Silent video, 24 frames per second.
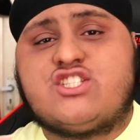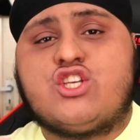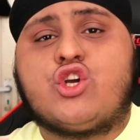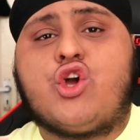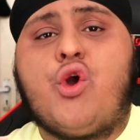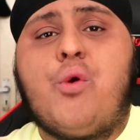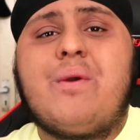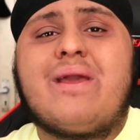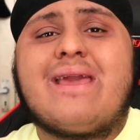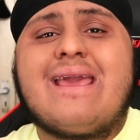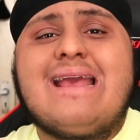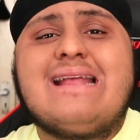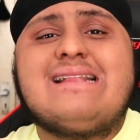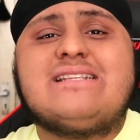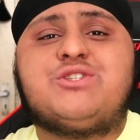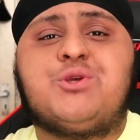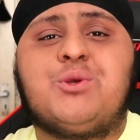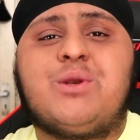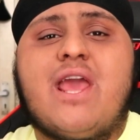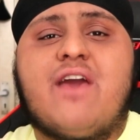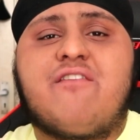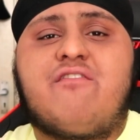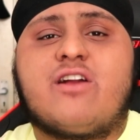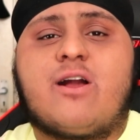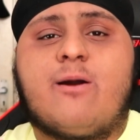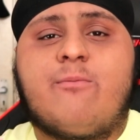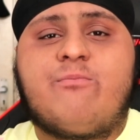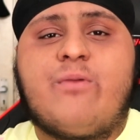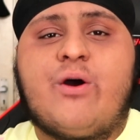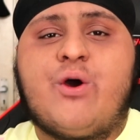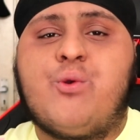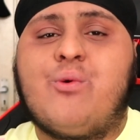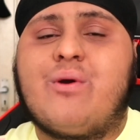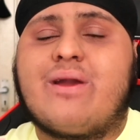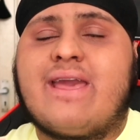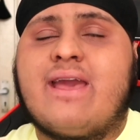so going into the FA Cup
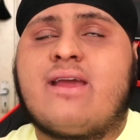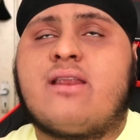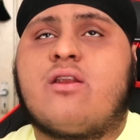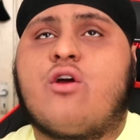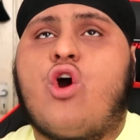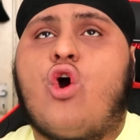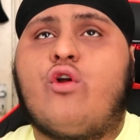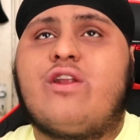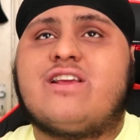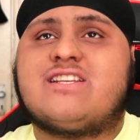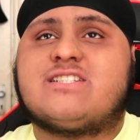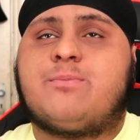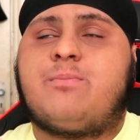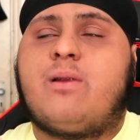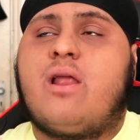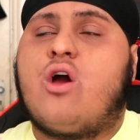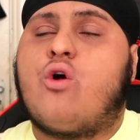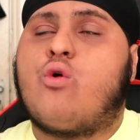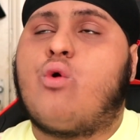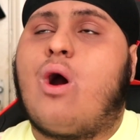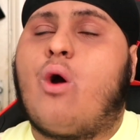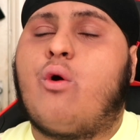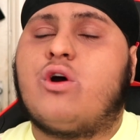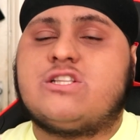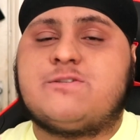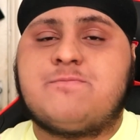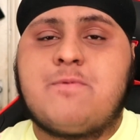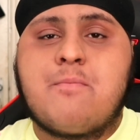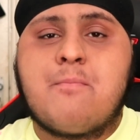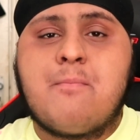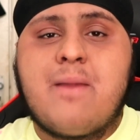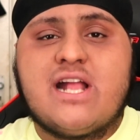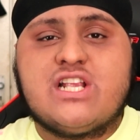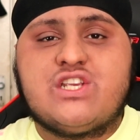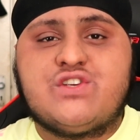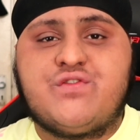final, again, Holding's a player who I want to be
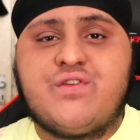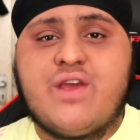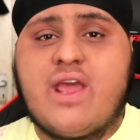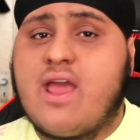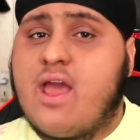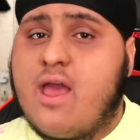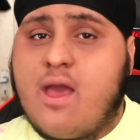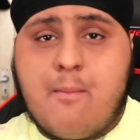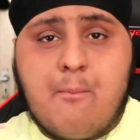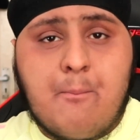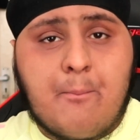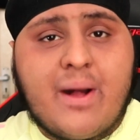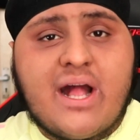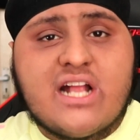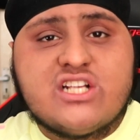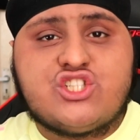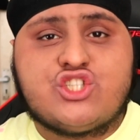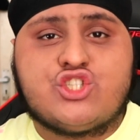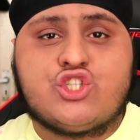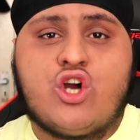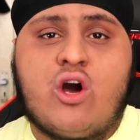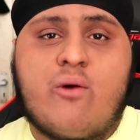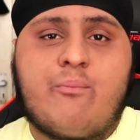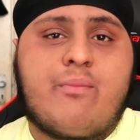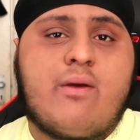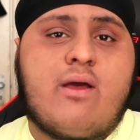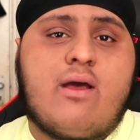match fit, match sharp,